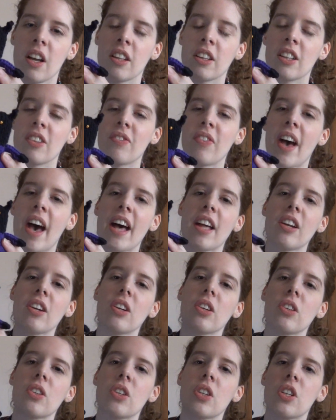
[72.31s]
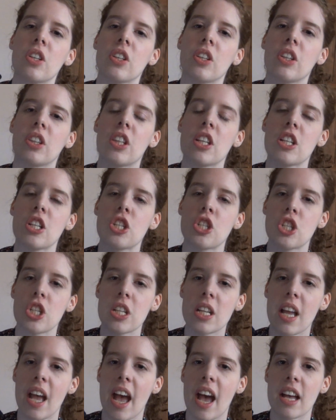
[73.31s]
The pattern that
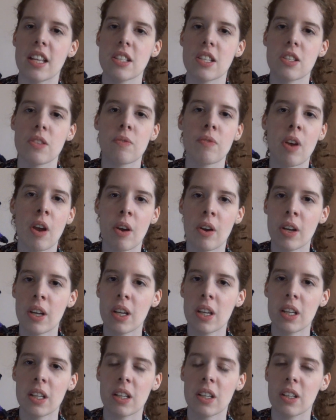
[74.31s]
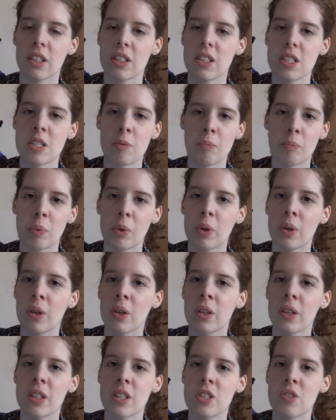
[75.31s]
she has is very
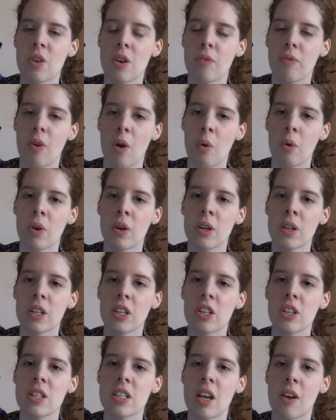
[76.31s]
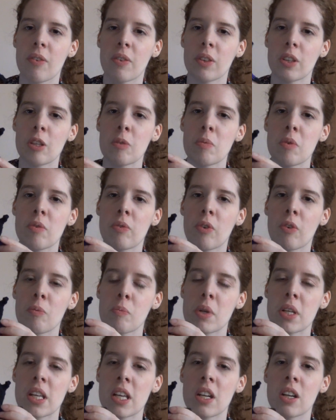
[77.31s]
simple and straightforward. It could definitely be for
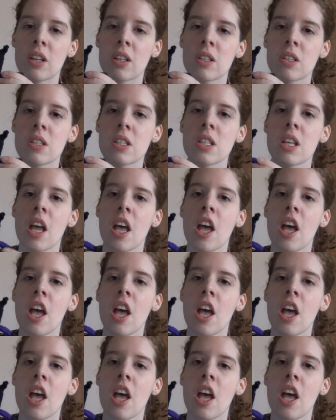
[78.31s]
beginners.